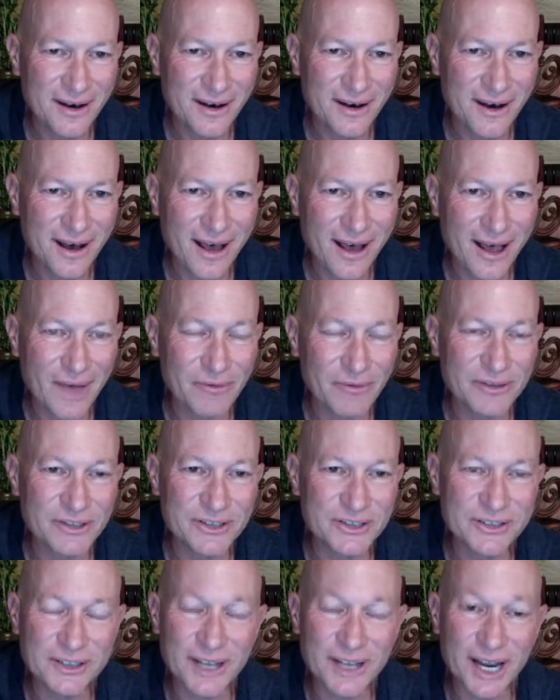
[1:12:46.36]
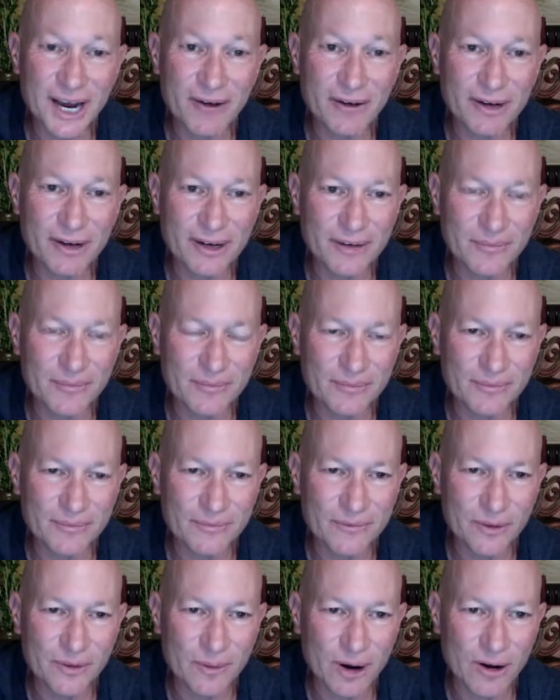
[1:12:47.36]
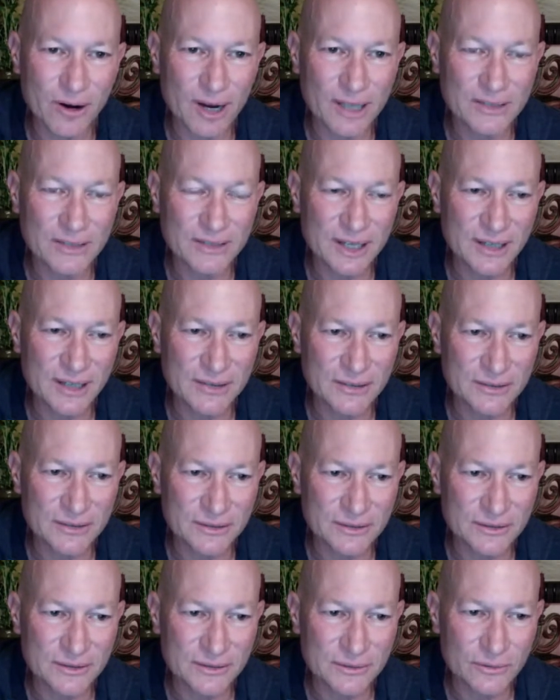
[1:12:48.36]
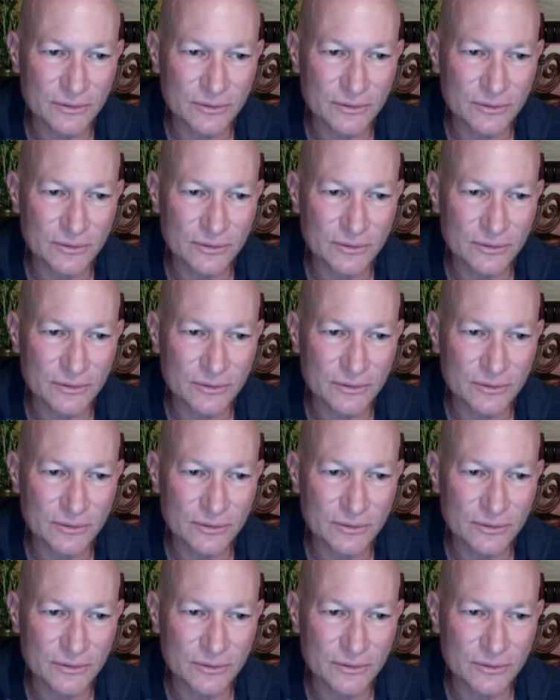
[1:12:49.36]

have we just inherited from our ancestors,